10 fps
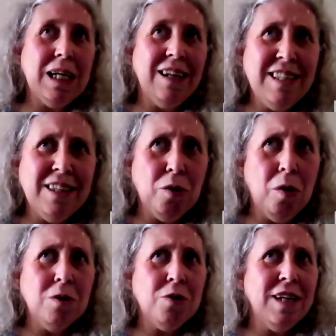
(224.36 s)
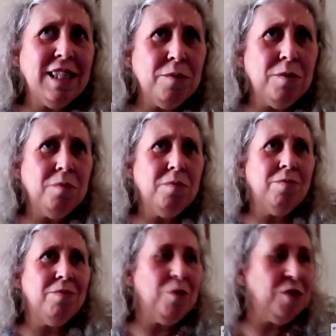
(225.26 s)
I sort of called her and I said, "Well,
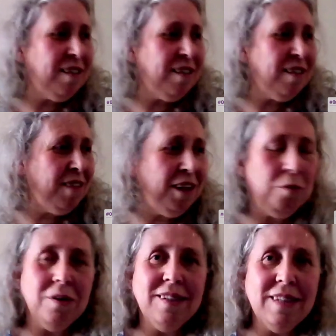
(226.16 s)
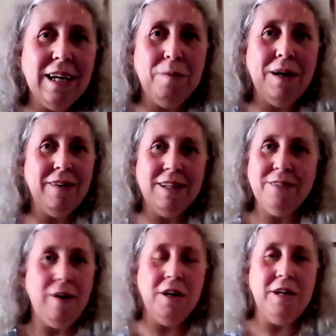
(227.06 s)
what's that about? That's
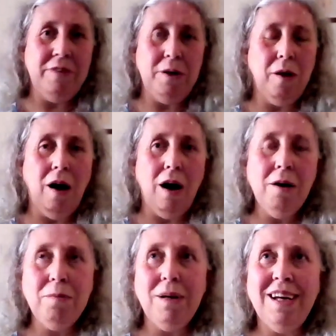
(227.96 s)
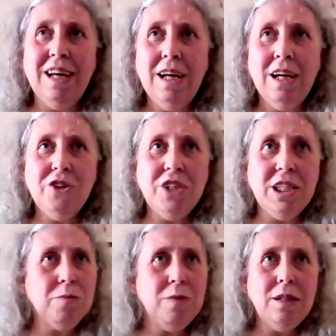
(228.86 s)
fine if you are." But she
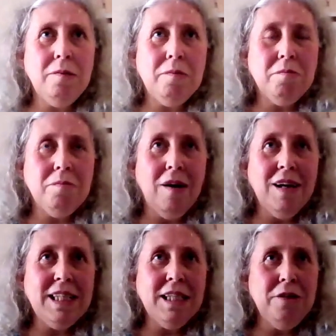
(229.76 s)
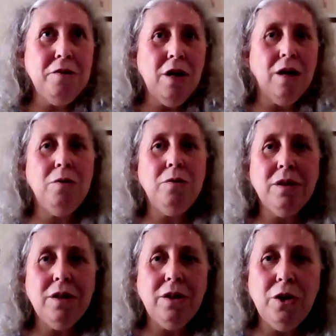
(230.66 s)
said, "Well, I didn't know
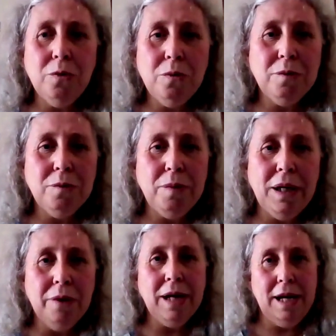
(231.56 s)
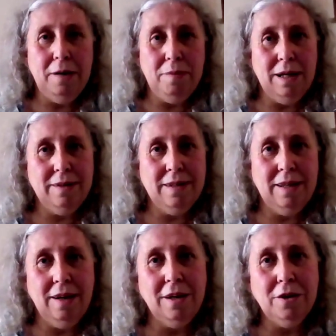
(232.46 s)
that you would be okay about
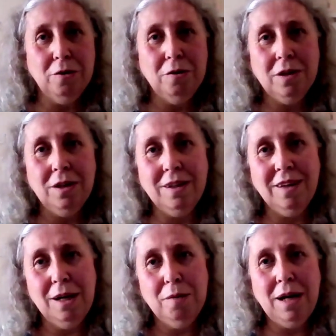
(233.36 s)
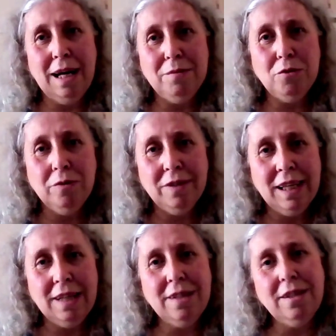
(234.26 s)
it. I thought that perhaps all the
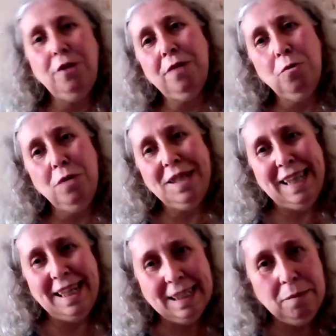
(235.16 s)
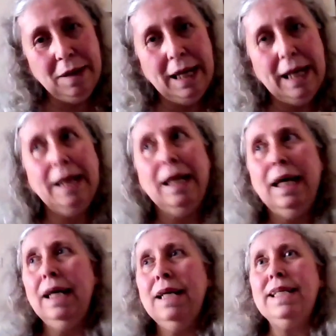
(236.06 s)
things that you've always said to me and
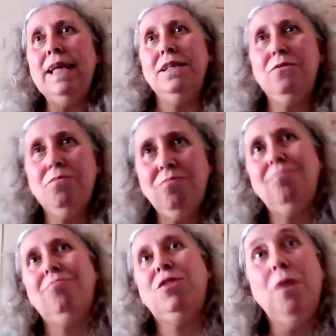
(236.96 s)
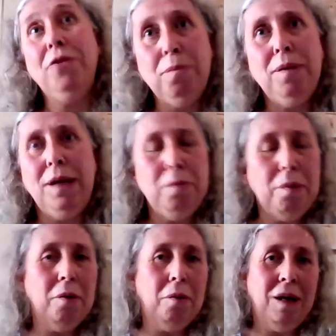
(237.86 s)
said it to other
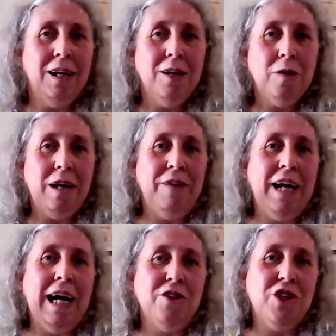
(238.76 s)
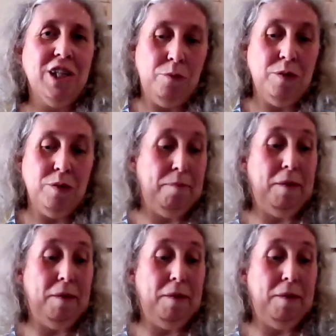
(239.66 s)
people, if it actually was